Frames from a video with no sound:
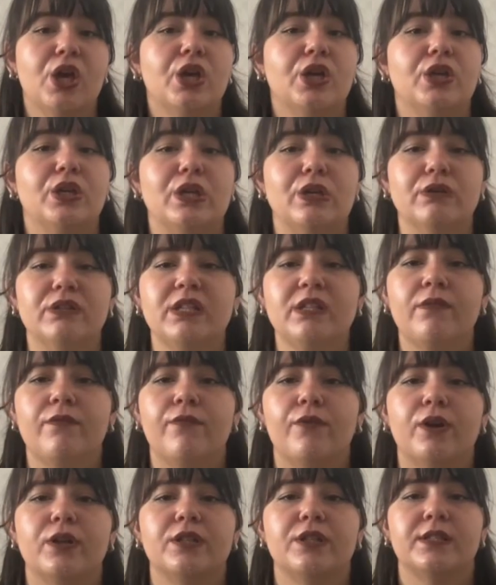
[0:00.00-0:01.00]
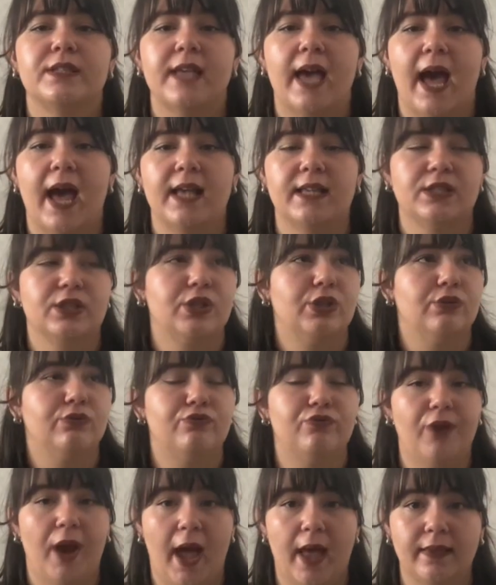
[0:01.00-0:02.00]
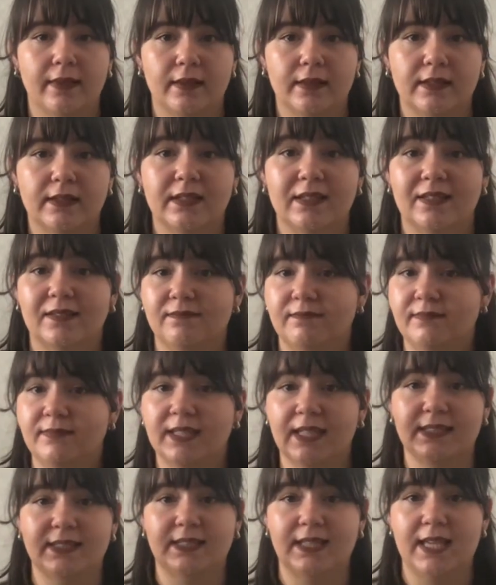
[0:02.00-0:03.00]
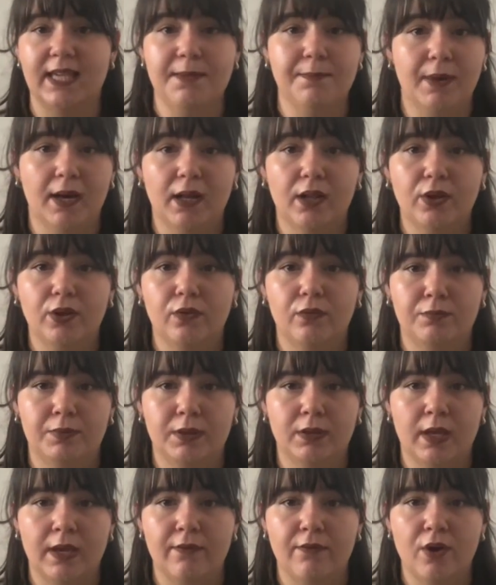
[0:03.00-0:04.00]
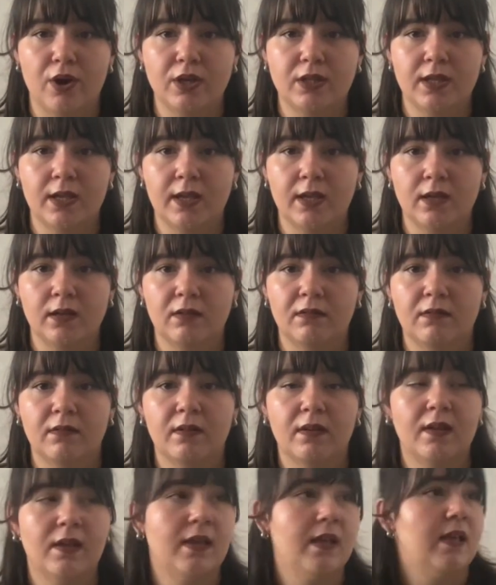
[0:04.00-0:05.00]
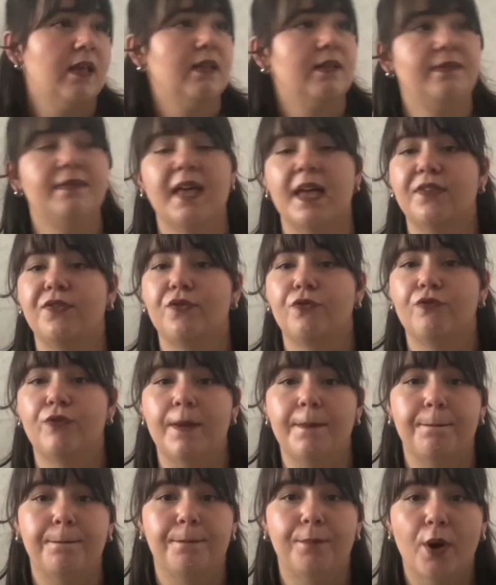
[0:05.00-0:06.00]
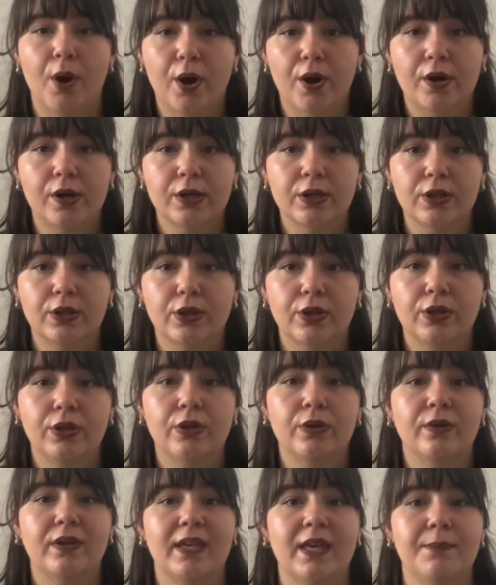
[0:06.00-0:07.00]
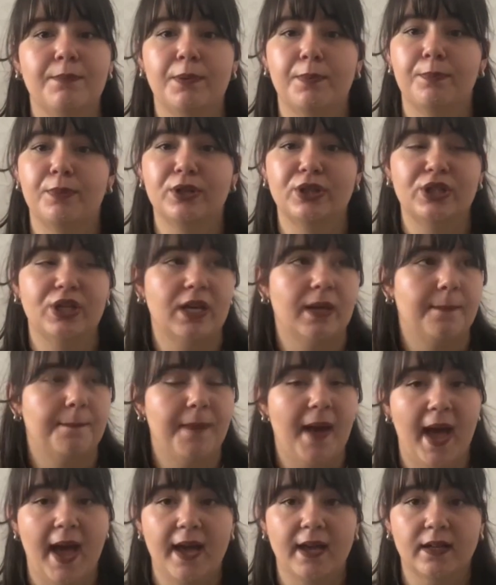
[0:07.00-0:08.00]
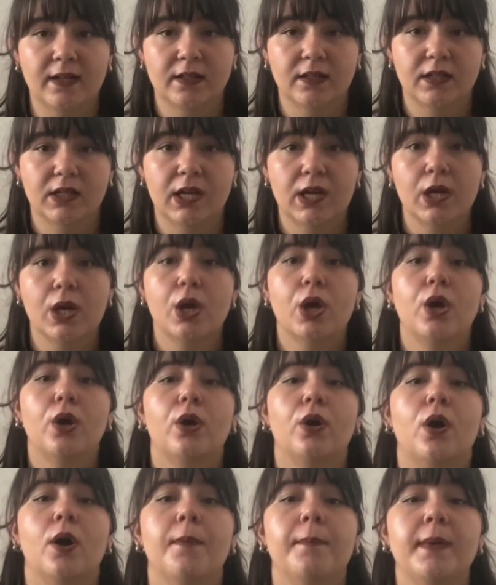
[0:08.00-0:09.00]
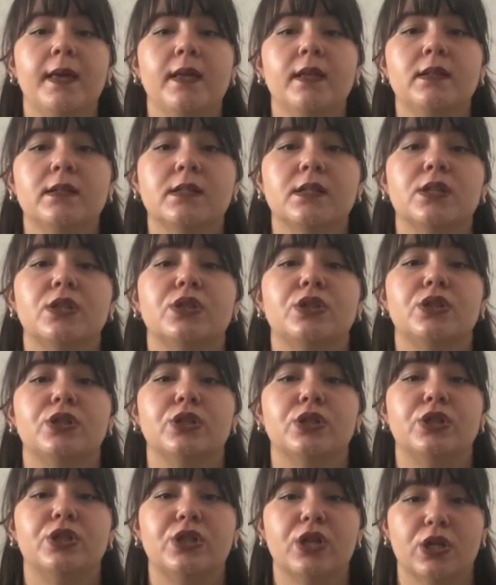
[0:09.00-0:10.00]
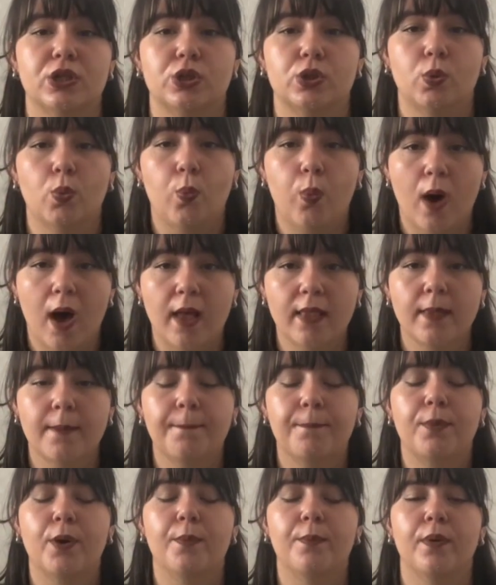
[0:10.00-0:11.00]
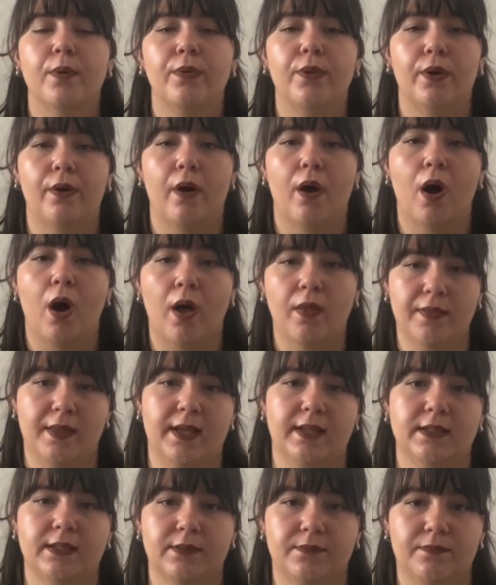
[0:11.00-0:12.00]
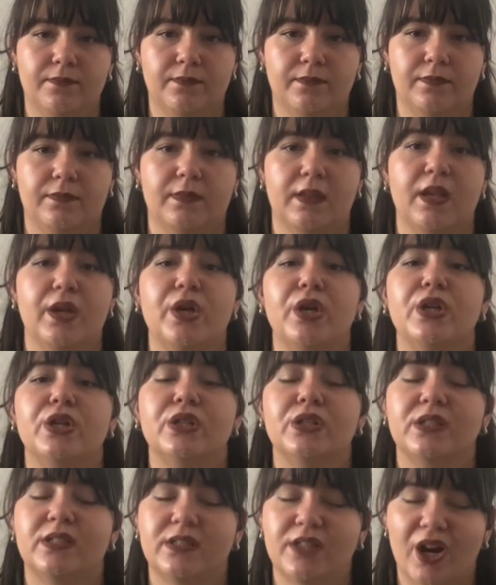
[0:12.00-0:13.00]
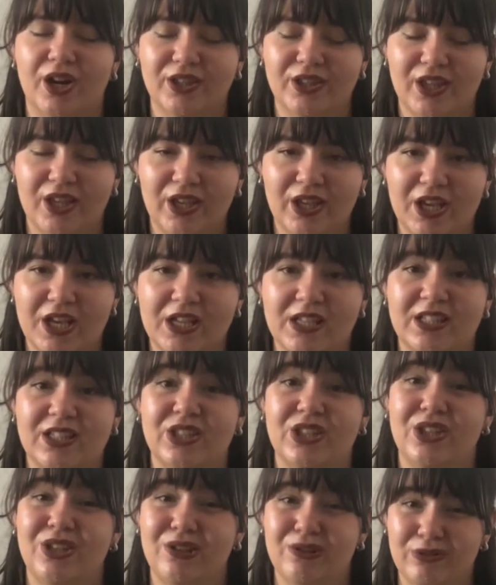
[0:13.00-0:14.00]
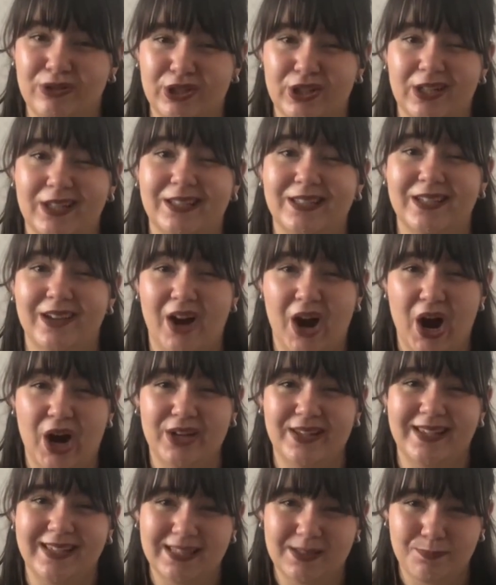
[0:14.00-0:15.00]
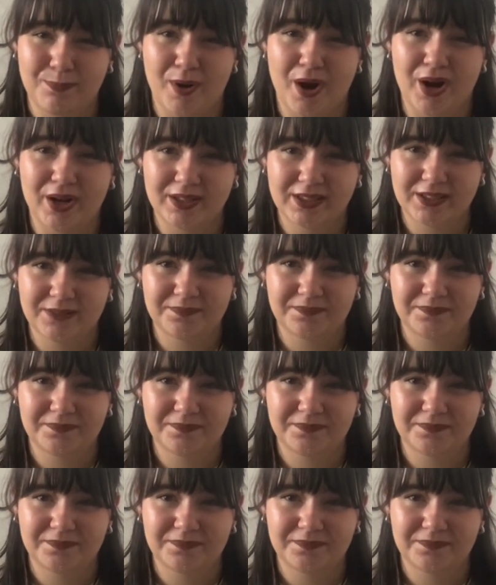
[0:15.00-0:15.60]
Use it for tasks you dread. That email you've been avoiding? That report you keep pushing back? Commit to just one Pomodoro on it. Starting is usually the hardest part.